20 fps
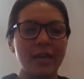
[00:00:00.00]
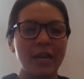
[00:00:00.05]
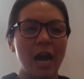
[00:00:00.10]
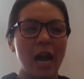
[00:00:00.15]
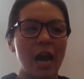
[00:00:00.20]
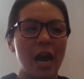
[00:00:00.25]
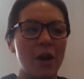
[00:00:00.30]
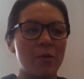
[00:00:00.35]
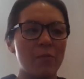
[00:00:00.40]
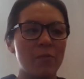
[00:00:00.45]

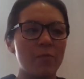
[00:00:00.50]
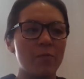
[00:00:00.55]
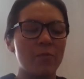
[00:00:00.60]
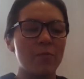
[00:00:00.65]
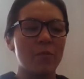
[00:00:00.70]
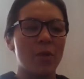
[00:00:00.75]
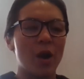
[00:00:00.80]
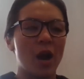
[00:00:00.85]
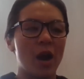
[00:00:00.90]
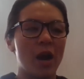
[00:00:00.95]
Um,
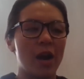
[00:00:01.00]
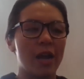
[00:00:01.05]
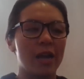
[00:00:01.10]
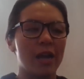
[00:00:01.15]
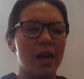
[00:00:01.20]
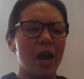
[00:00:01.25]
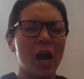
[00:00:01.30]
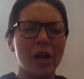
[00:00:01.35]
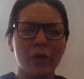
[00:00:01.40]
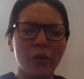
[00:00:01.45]
I,
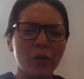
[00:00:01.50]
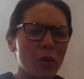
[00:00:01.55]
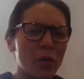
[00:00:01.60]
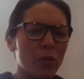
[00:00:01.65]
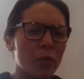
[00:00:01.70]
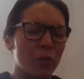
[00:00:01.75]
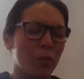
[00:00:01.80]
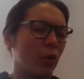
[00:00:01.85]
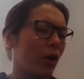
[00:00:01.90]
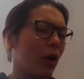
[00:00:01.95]
I don't know
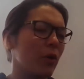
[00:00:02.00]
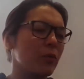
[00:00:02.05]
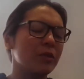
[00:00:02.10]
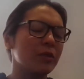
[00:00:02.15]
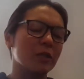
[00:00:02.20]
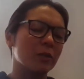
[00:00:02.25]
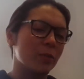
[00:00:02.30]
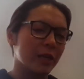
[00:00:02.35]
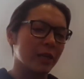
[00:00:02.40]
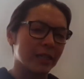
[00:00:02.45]
what I was
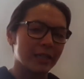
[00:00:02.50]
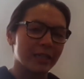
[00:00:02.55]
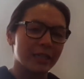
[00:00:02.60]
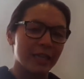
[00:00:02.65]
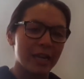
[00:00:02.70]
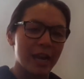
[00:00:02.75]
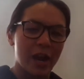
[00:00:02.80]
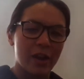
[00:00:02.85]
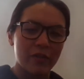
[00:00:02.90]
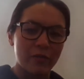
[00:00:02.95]
expecting to
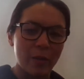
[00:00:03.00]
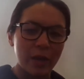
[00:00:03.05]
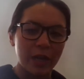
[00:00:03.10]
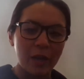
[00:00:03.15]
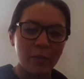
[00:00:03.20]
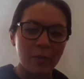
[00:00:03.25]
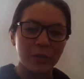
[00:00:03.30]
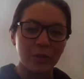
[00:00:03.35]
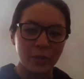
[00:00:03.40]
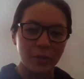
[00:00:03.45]
get out of my
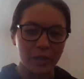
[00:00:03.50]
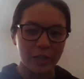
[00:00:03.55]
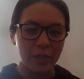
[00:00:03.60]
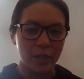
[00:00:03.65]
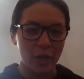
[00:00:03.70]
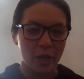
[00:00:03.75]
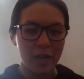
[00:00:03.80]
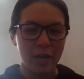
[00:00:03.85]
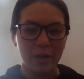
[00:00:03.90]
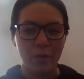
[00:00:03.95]
chemistry
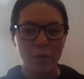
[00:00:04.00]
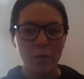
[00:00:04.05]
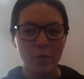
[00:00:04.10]
degree.